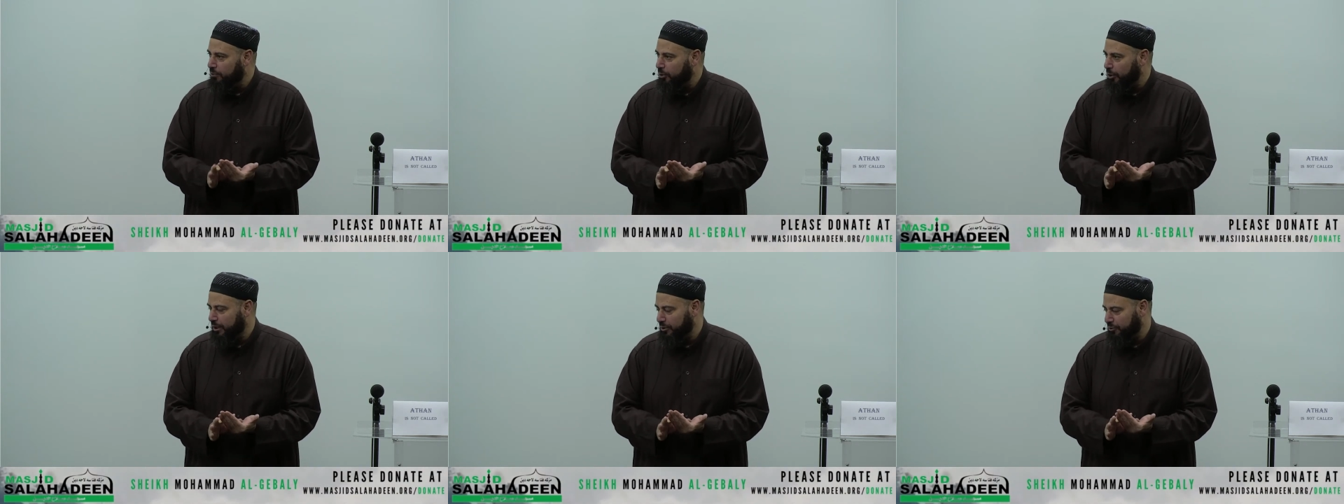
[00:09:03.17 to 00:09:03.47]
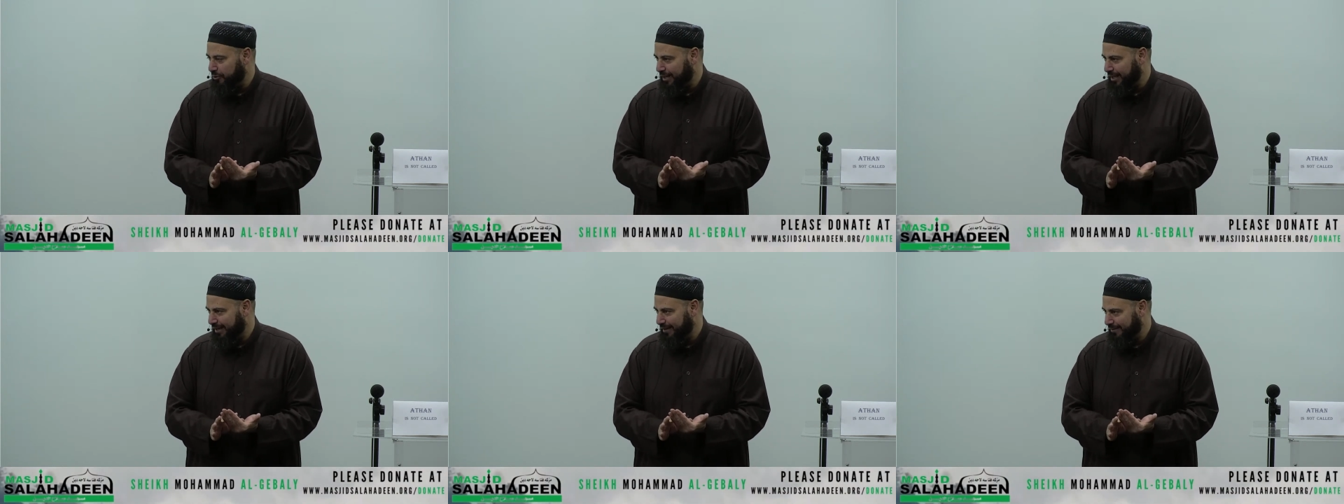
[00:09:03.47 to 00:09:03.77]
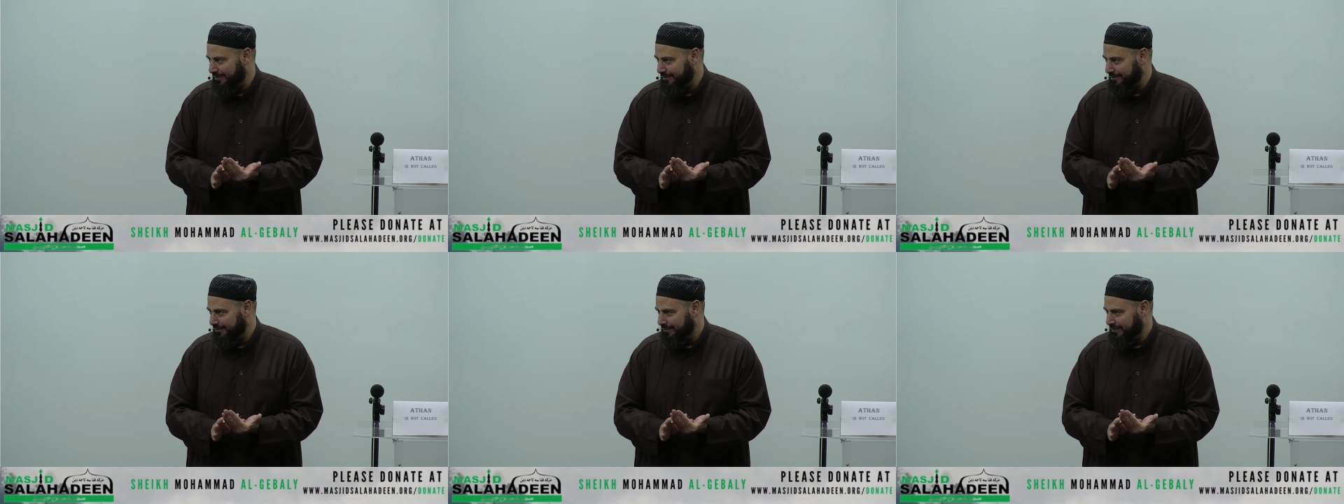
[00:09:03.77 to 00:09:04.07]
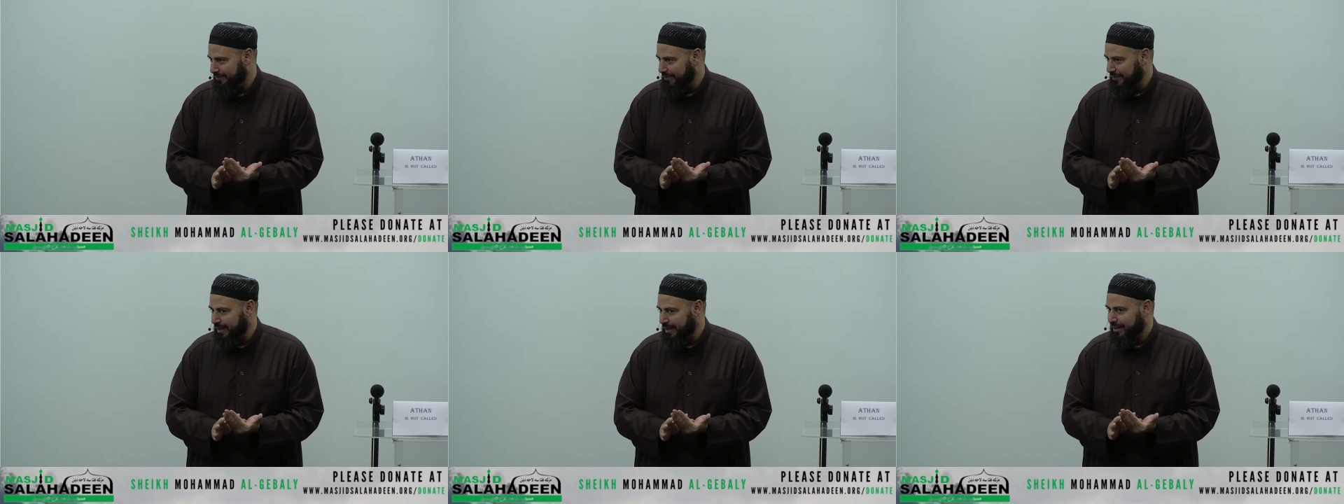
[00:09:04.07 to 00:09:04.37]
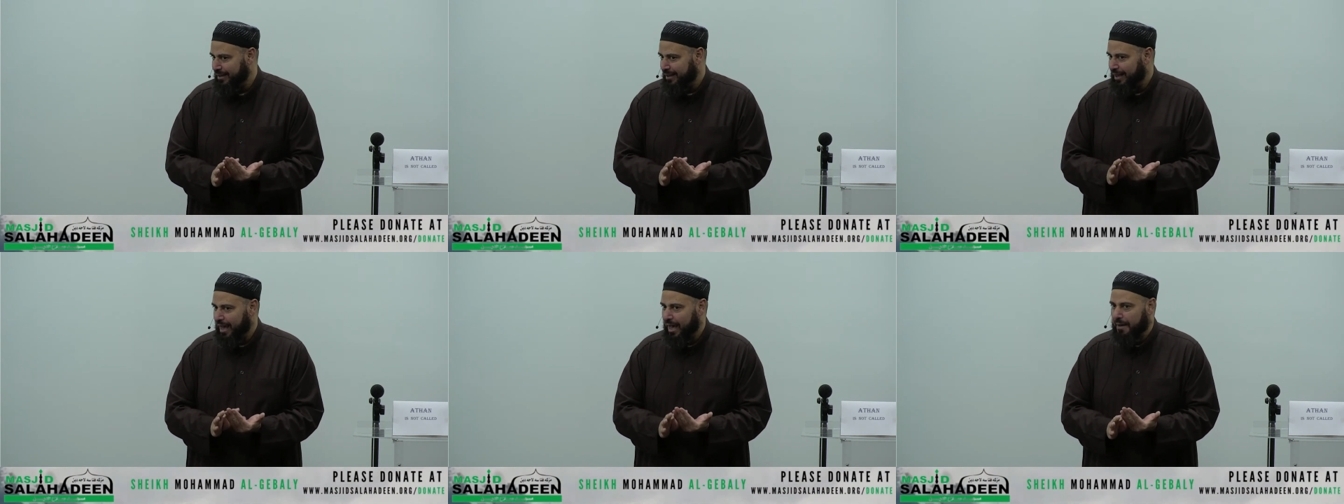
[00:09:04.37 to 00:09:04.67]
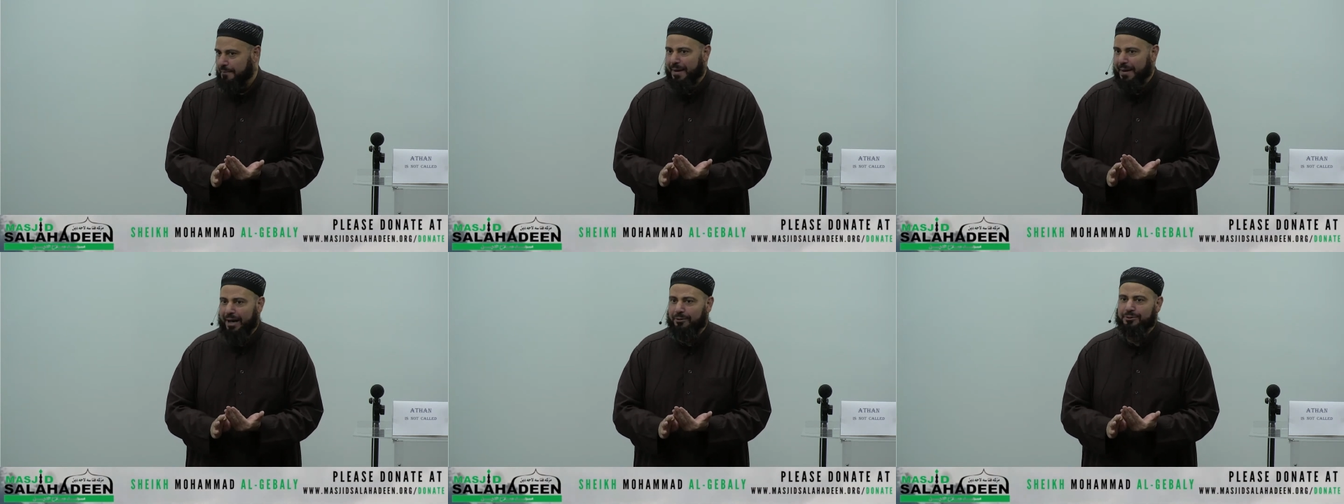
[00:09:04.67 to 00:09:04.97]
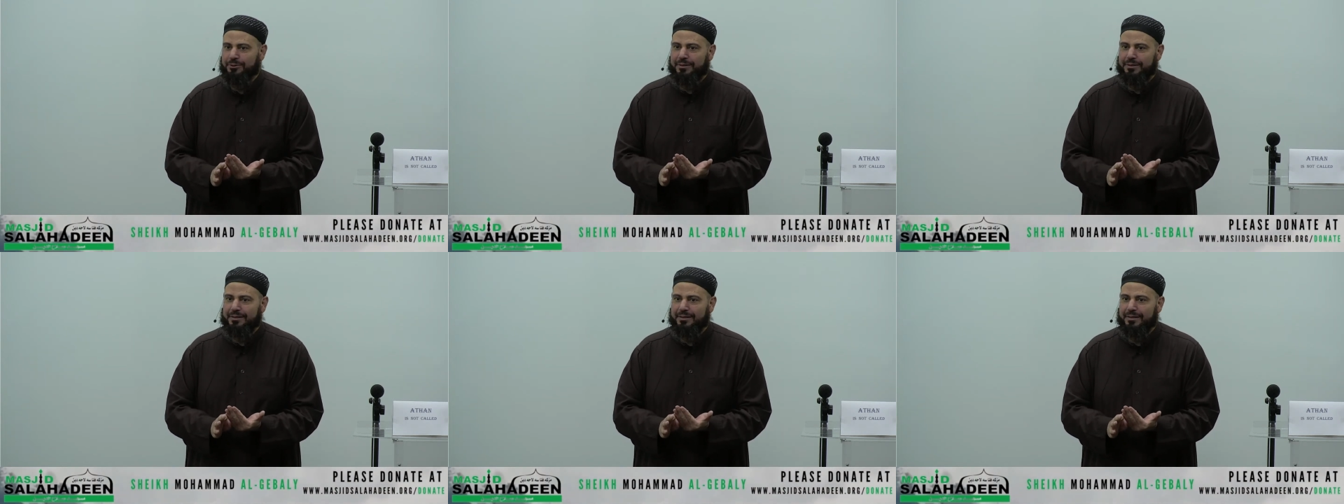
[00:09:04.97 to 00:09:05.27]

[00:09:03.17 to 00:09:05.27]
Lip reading: poetry, about